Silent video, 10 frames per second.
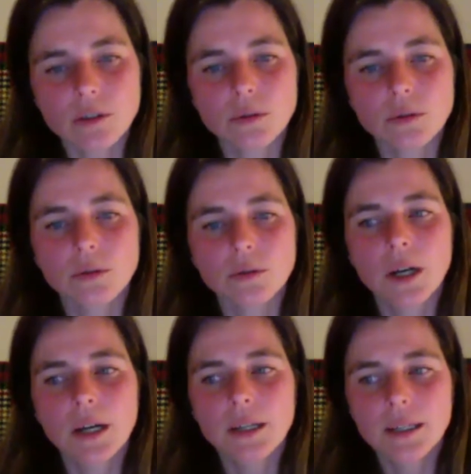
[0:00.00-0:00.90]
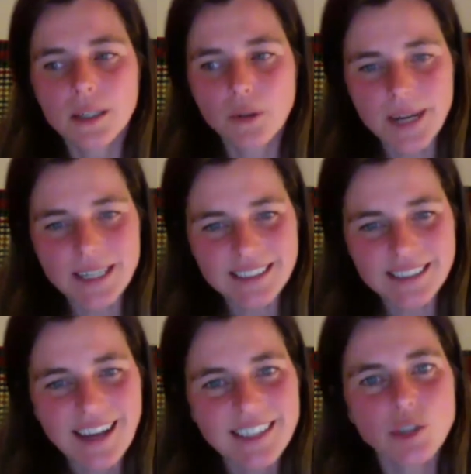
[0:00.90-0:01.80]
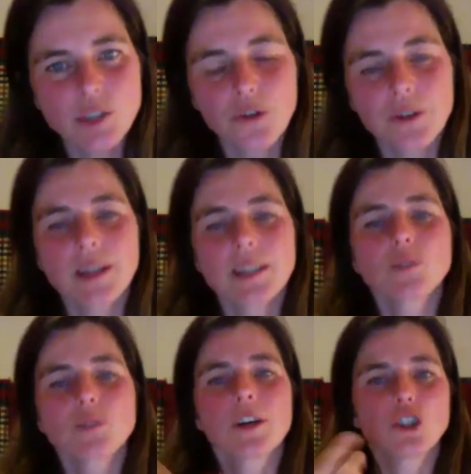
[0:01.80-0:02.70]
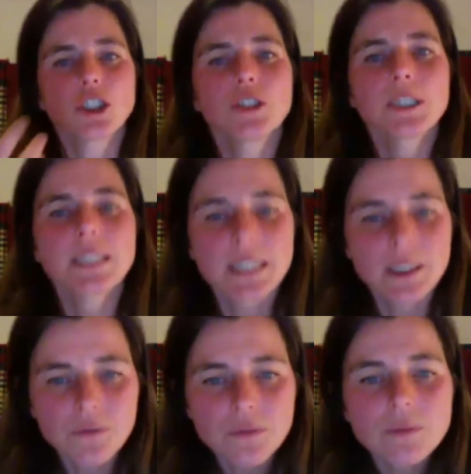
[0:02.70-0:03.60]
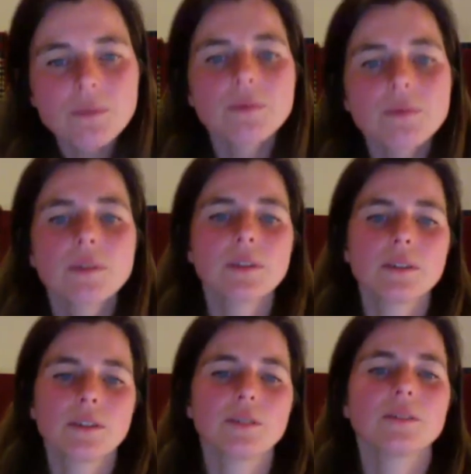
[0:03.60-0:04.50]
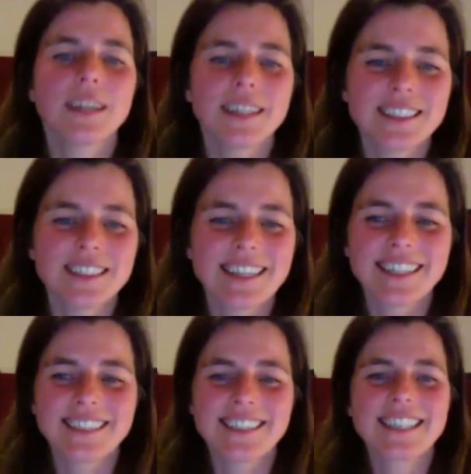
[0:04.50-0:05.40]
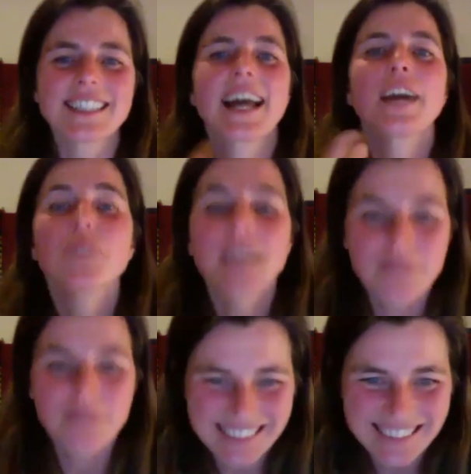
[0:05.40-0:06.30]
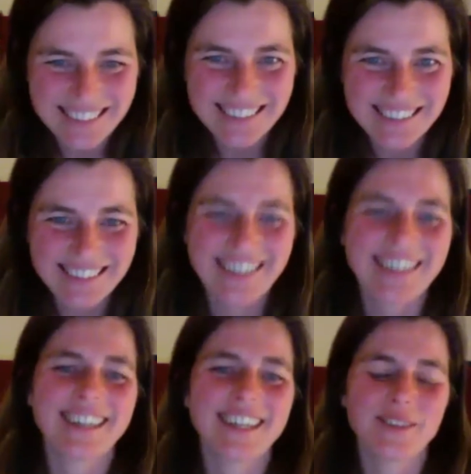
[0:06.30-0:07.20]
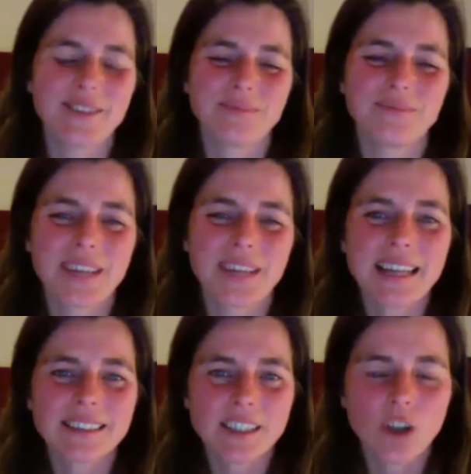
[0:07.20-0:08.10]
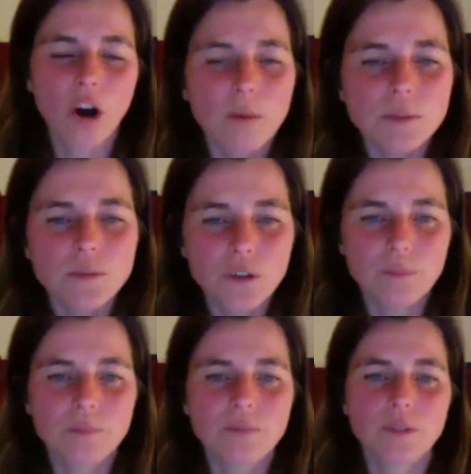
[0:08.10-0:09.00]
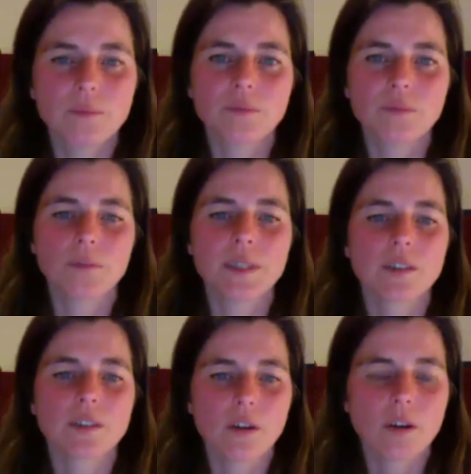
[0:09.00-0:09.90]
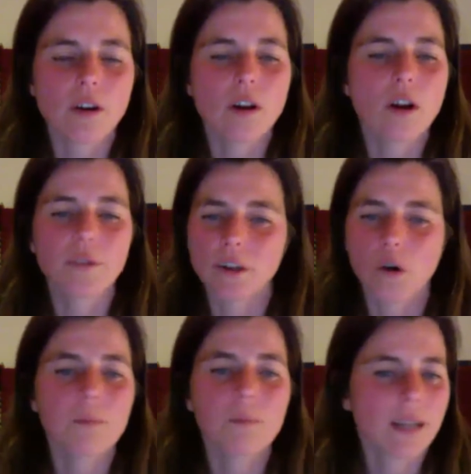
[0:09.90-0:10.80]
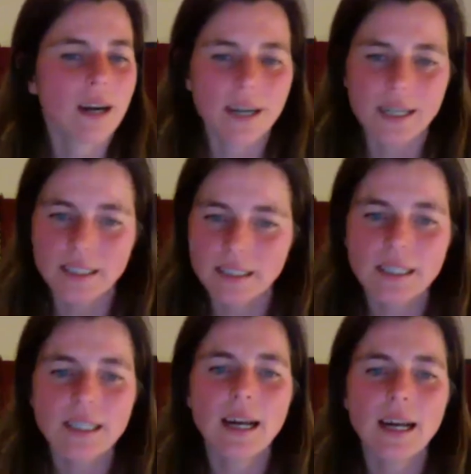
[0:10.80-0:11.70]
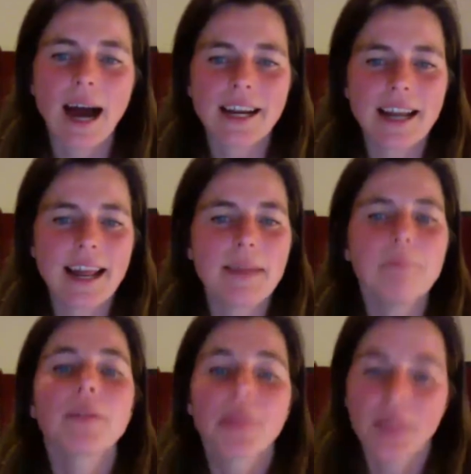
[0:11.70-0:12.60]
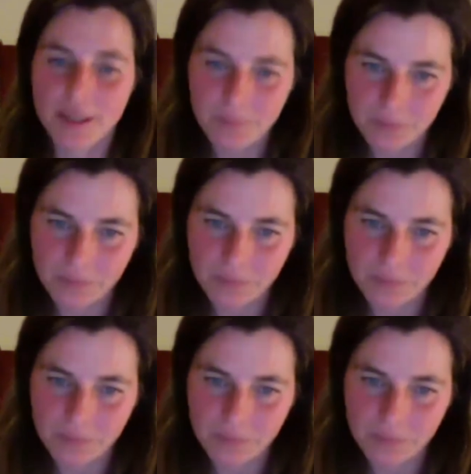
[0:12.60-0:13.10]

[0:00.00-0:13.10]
to creating that story that is regenerative, that is life-giving, that comes from this loving open heart and empathy,